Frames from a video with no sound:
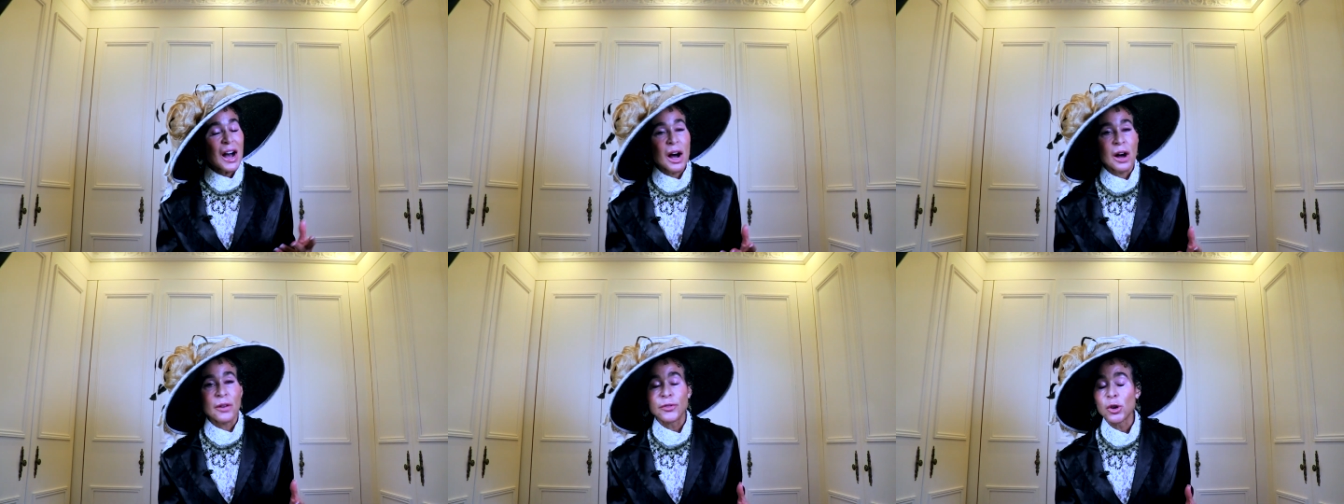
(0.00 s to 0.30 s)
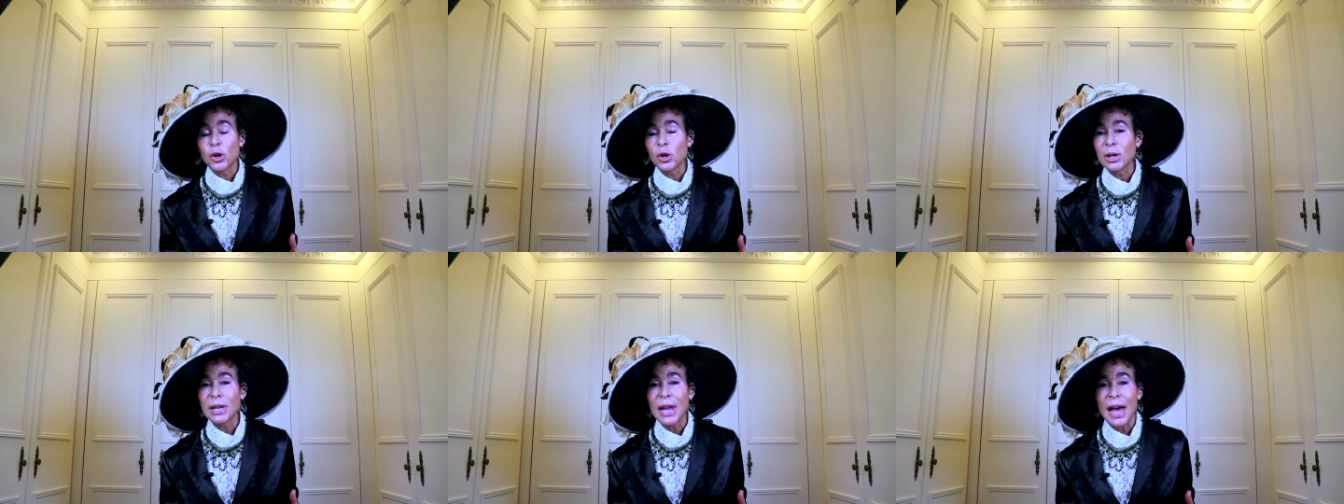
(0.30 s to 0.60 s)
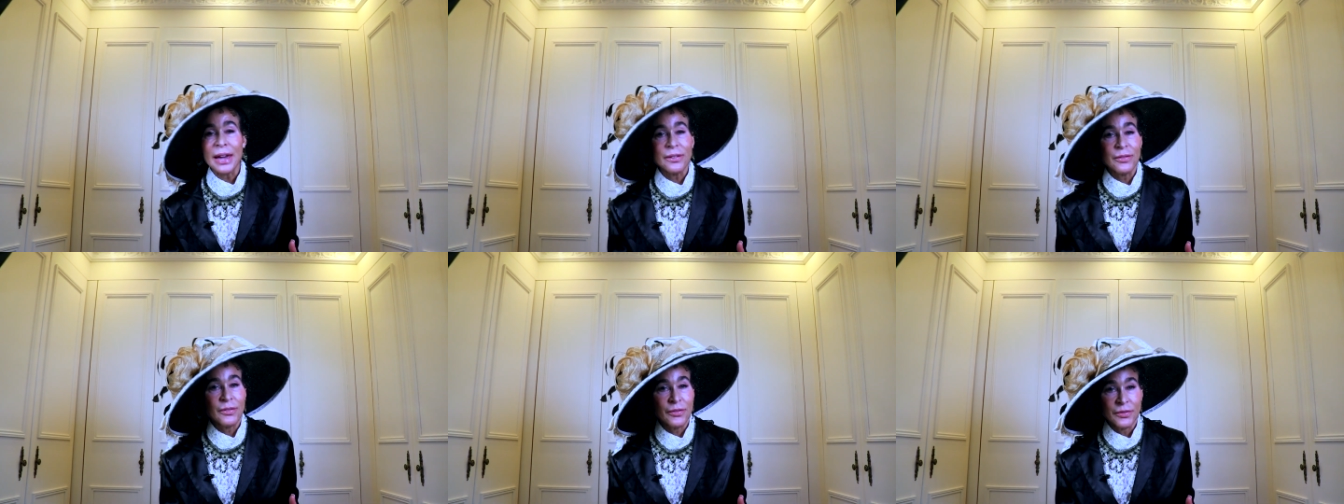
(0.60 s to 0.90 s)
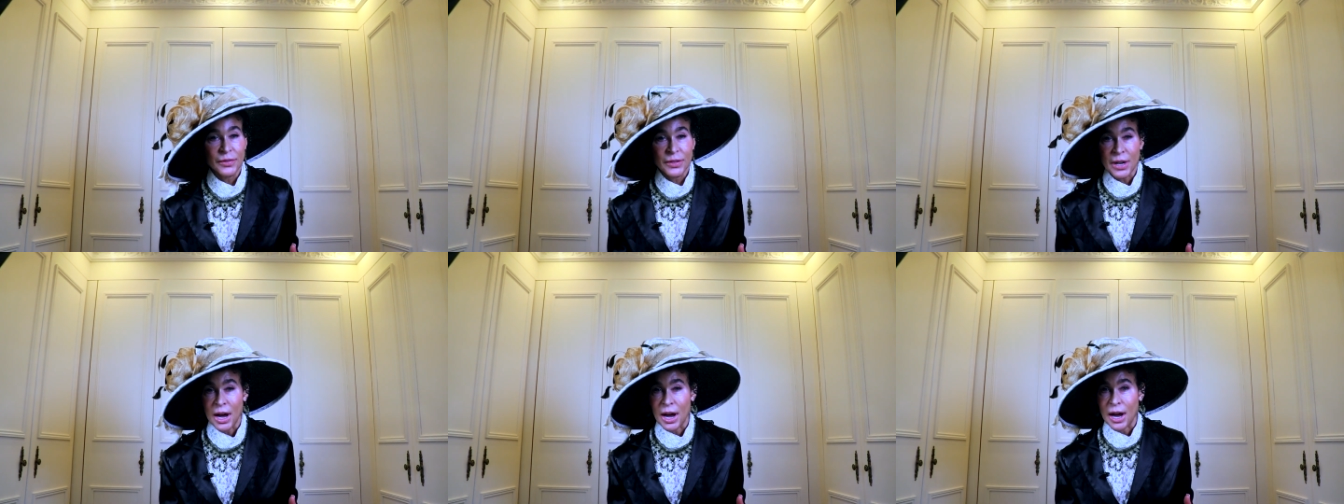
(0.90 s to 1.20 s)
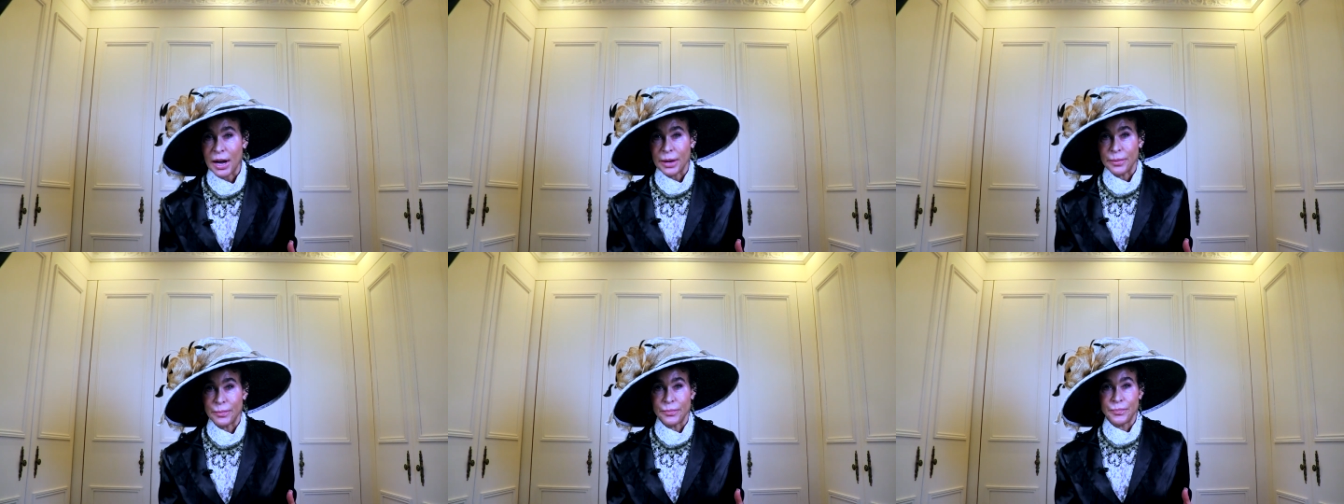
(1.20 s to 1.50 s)
of your
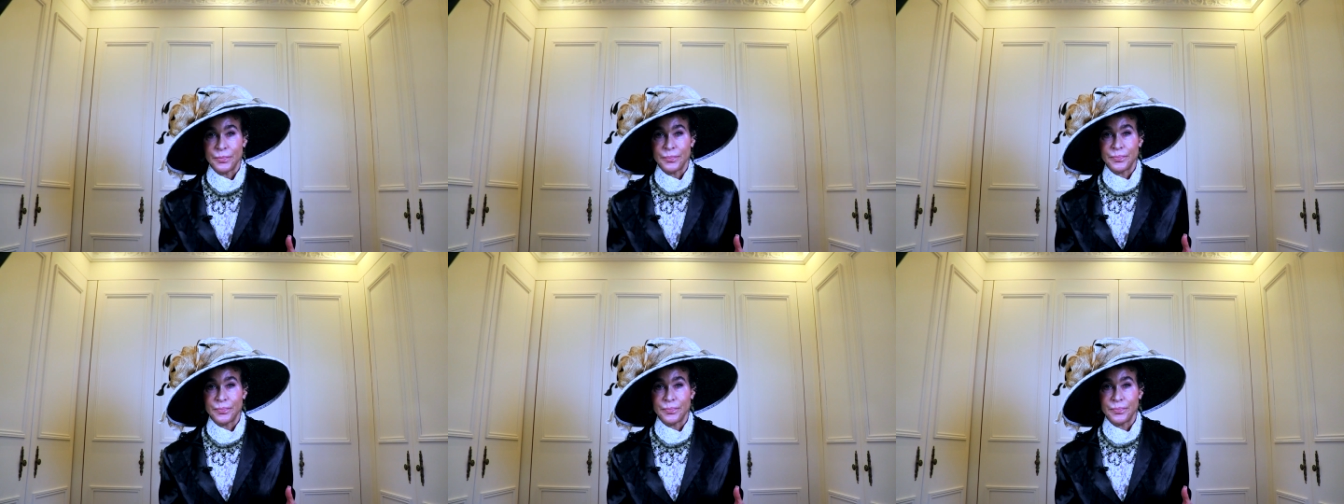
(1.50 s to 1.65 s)
lifetime.